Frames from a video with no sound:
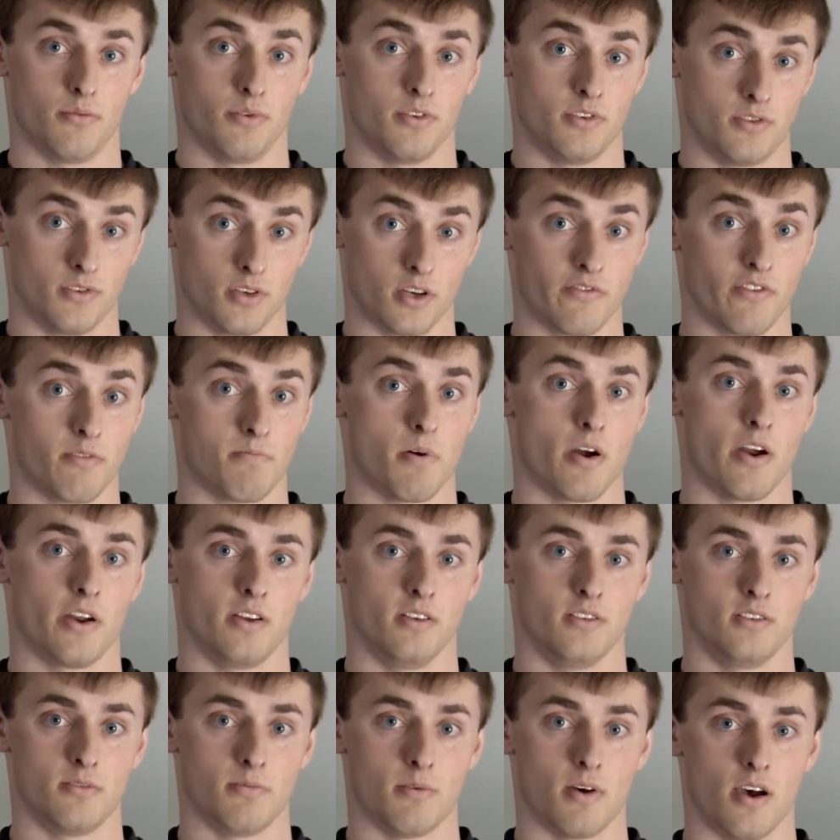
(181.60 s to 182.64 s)
reserve a
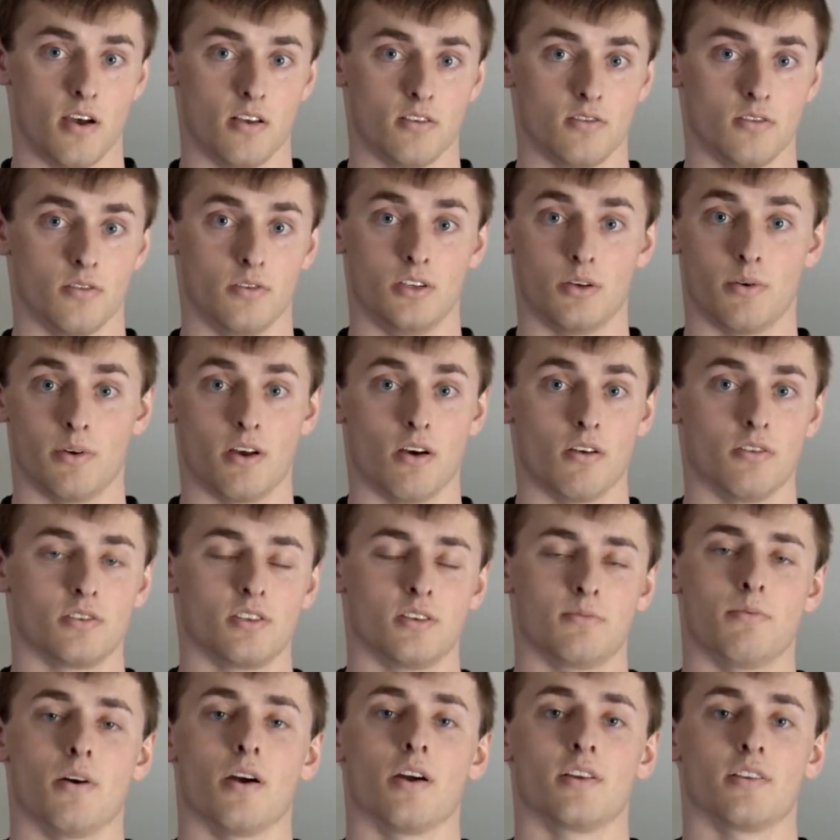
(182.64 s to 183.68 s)
parking spot so no one else
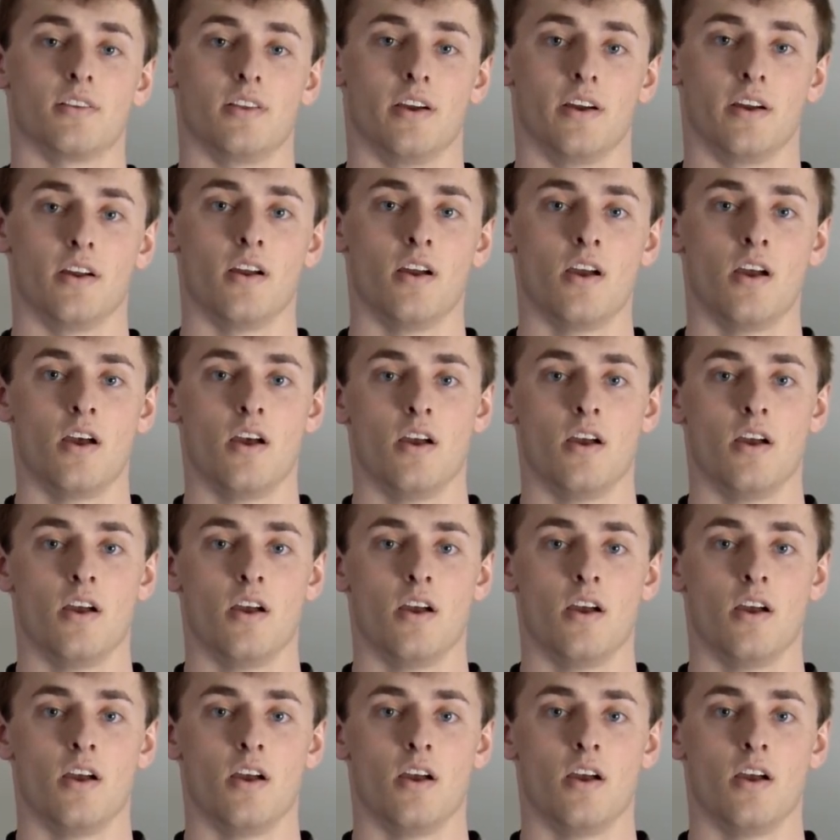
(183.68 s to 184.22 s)
could park there